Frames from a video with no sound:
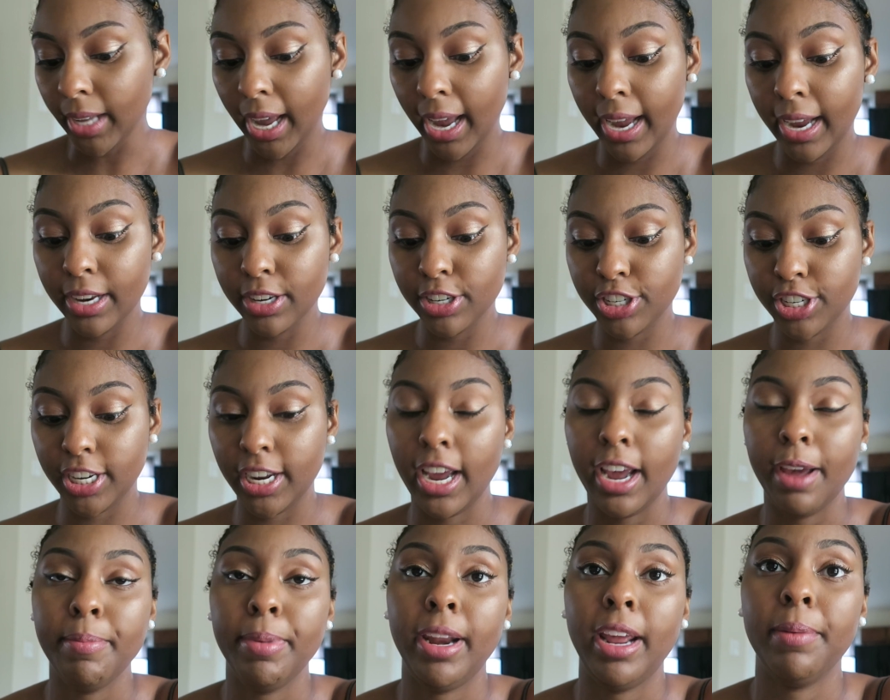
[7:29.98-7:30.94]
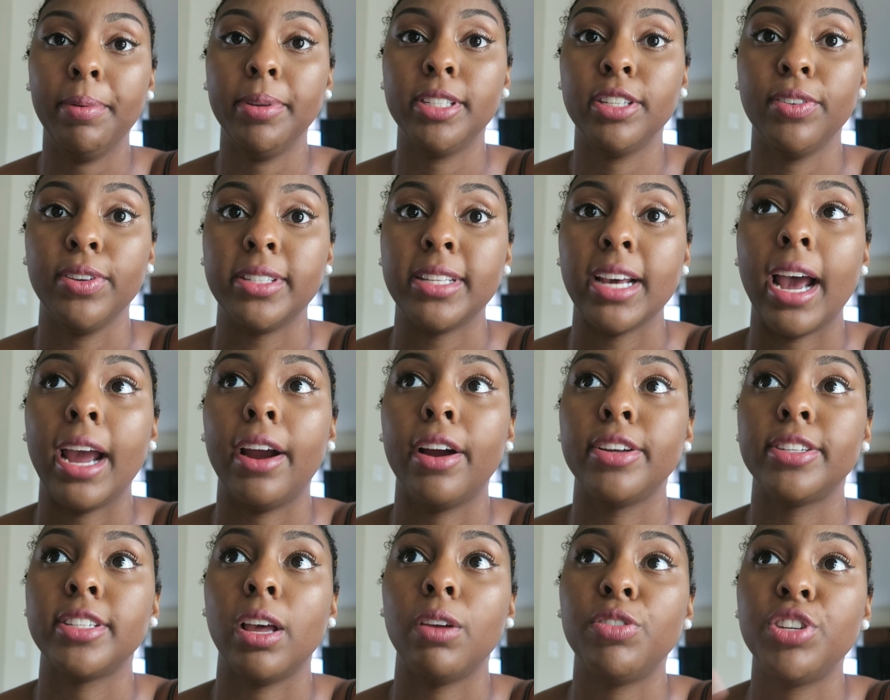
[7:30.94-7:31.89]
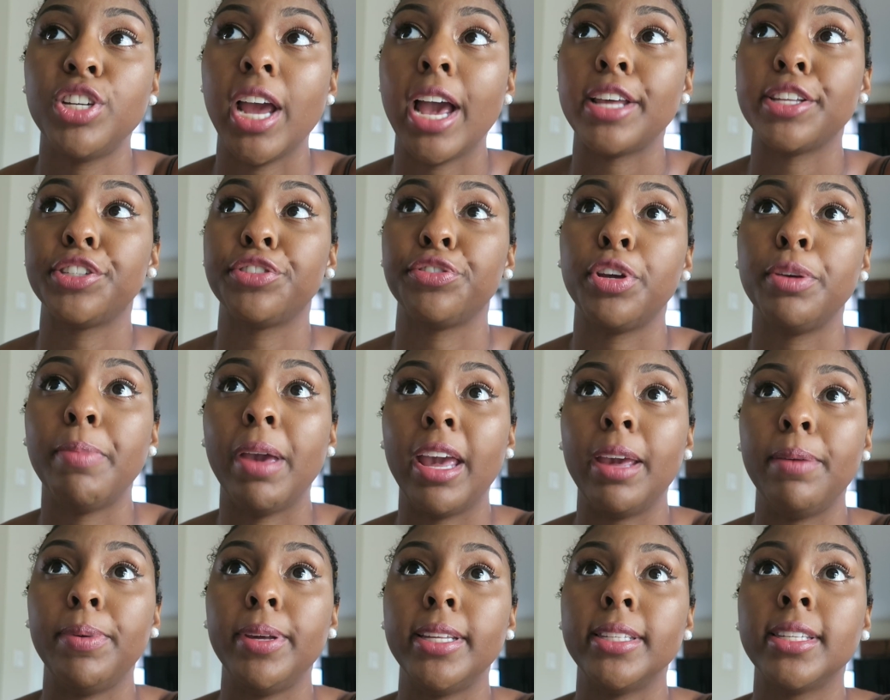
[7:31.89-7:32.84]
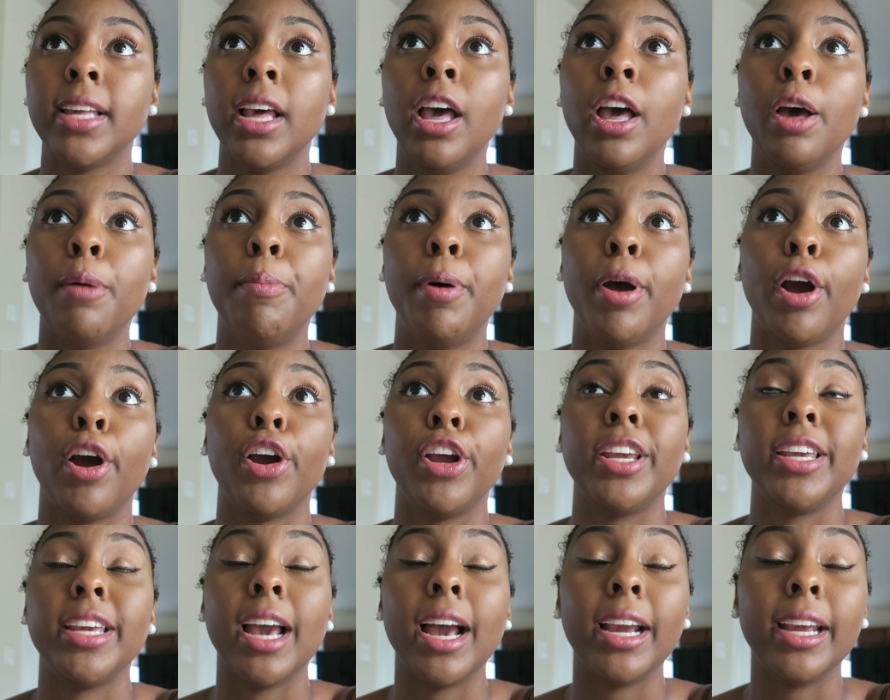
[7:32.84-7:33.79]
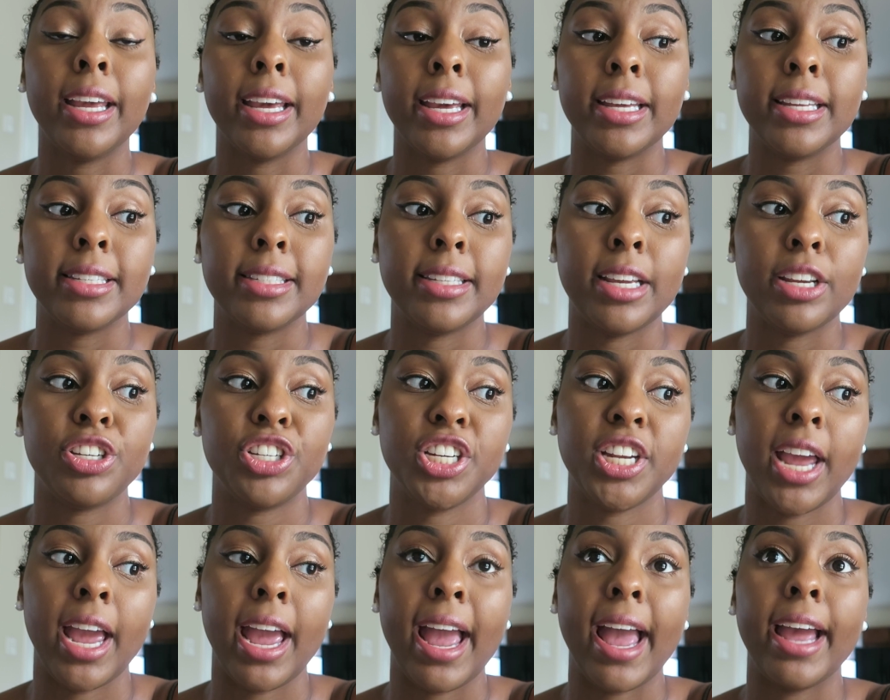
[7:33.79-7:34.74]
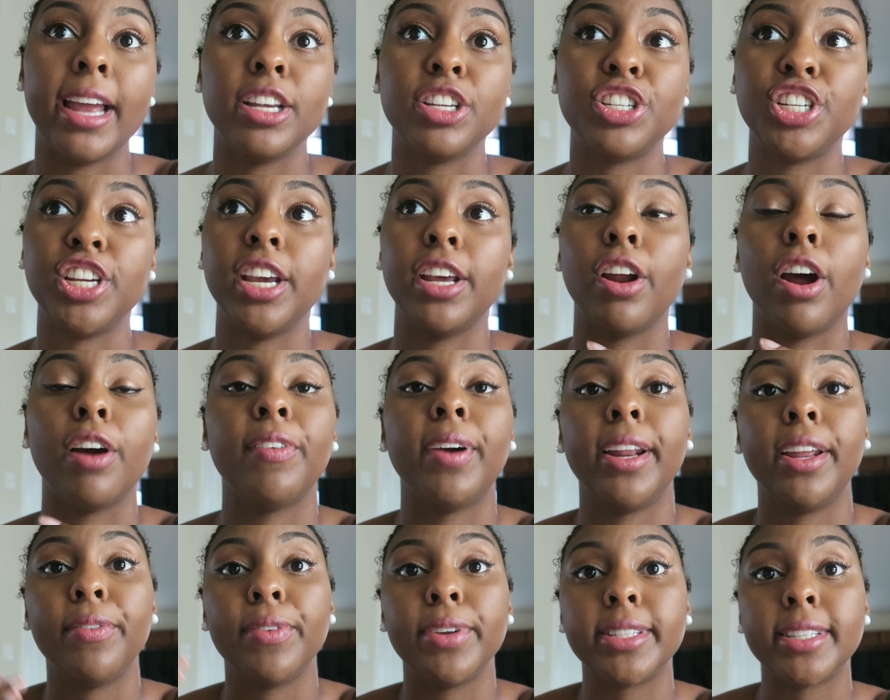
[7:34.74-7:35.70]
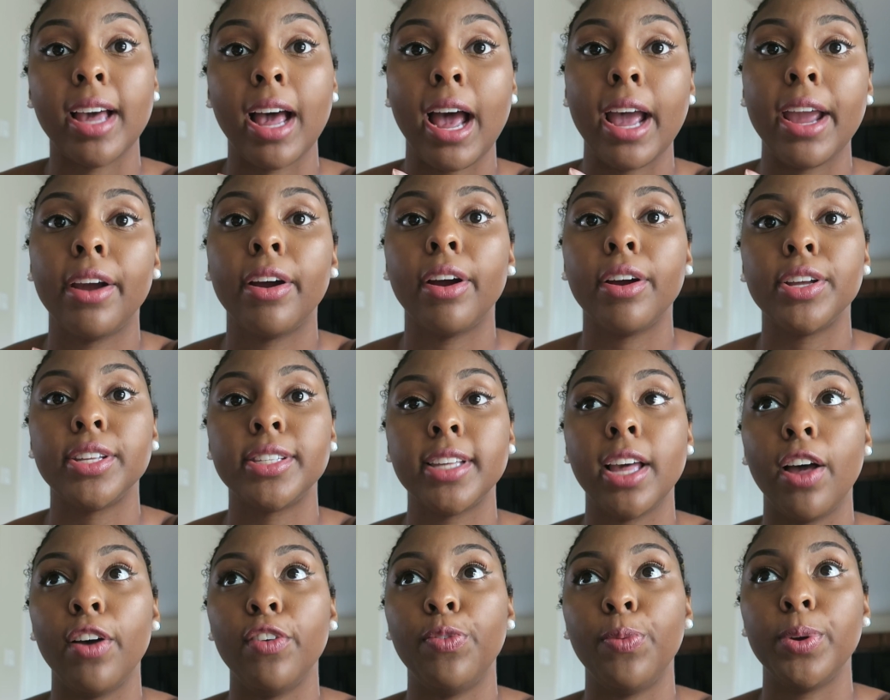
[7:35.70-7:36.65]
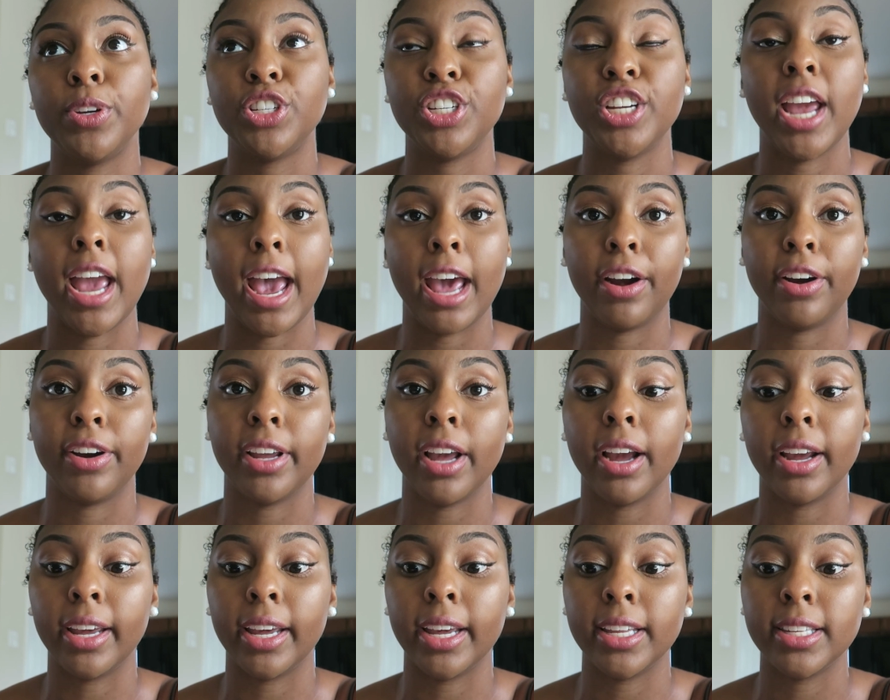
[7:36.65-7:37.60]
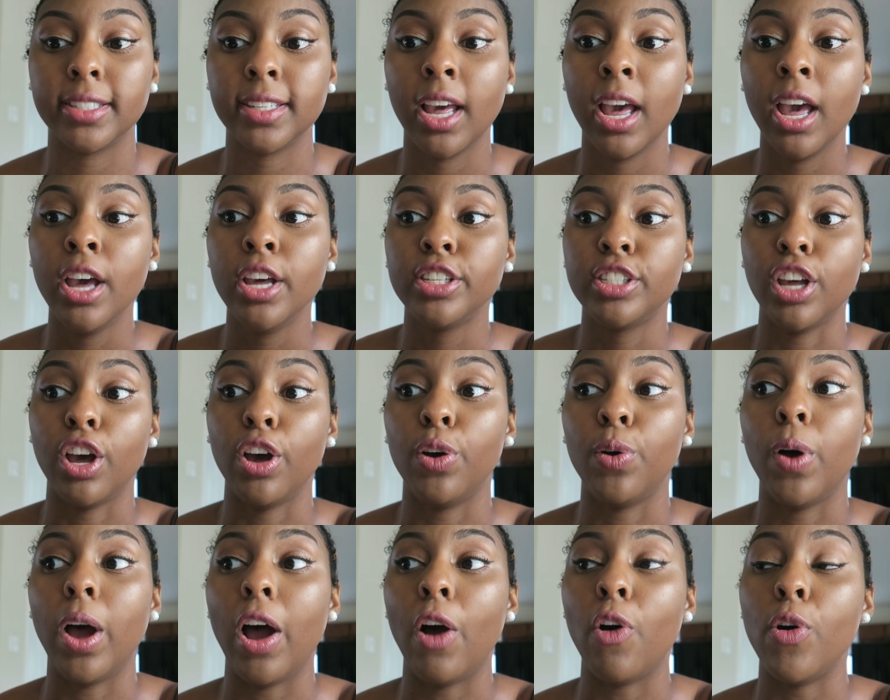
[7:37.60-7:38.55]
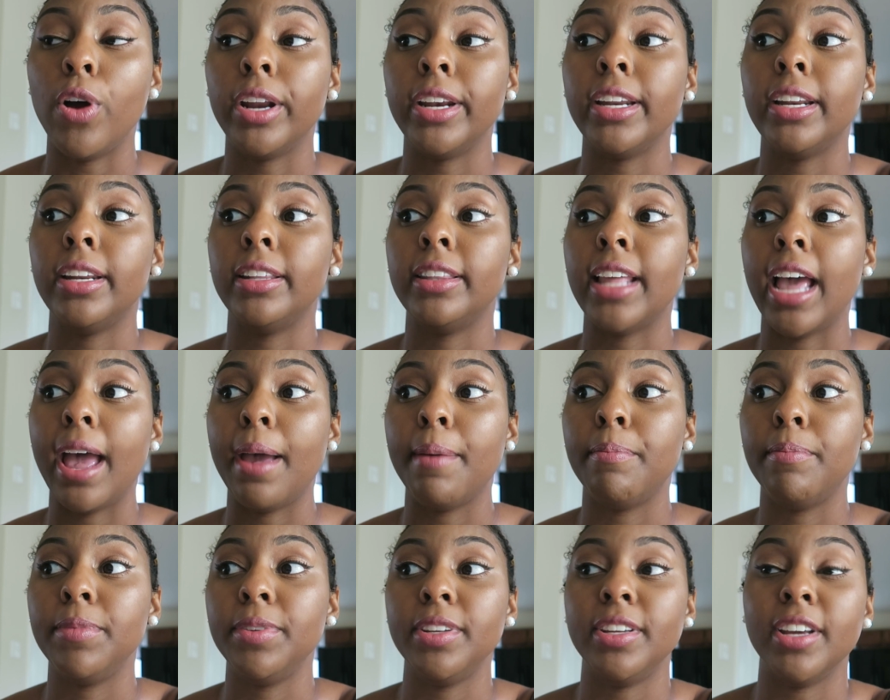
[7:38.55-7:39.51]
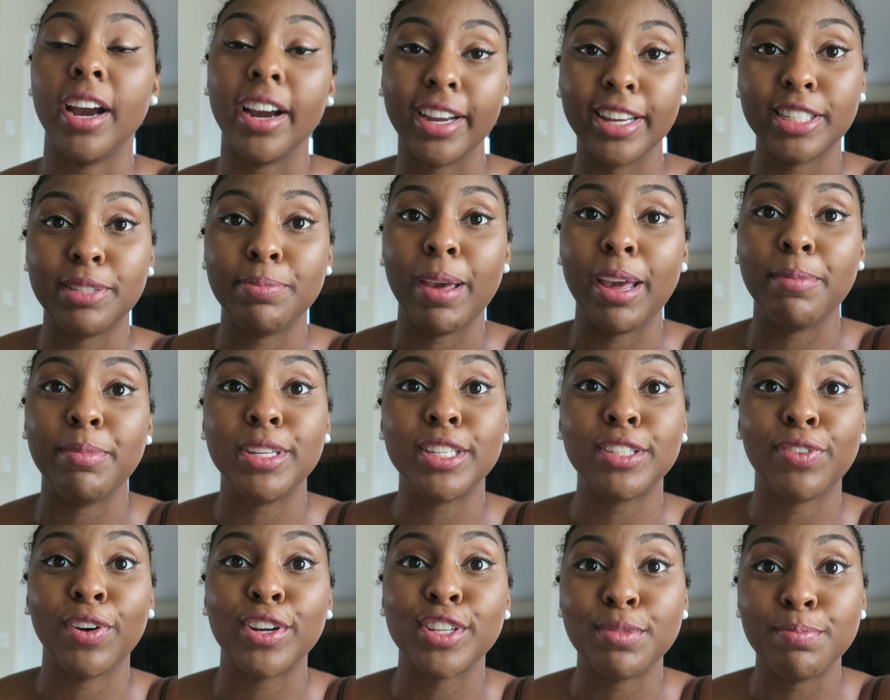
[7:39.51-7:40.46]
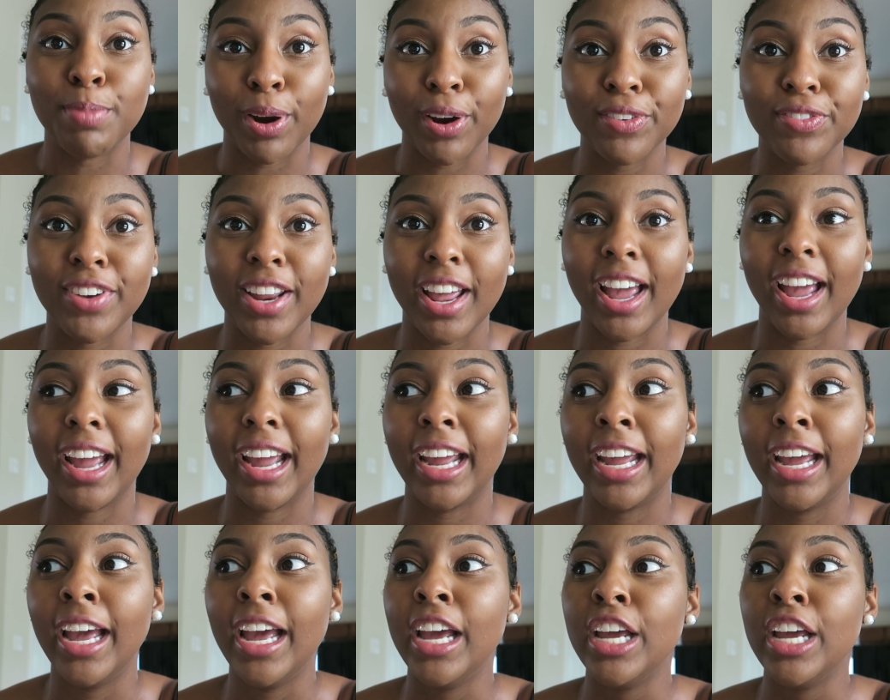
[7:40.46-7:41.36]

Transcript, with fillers: And she had been able to retire herself. She has 3 babies, but her youngest that she had already retired herself when she had her youngest. So on that youngest baby's first birthday,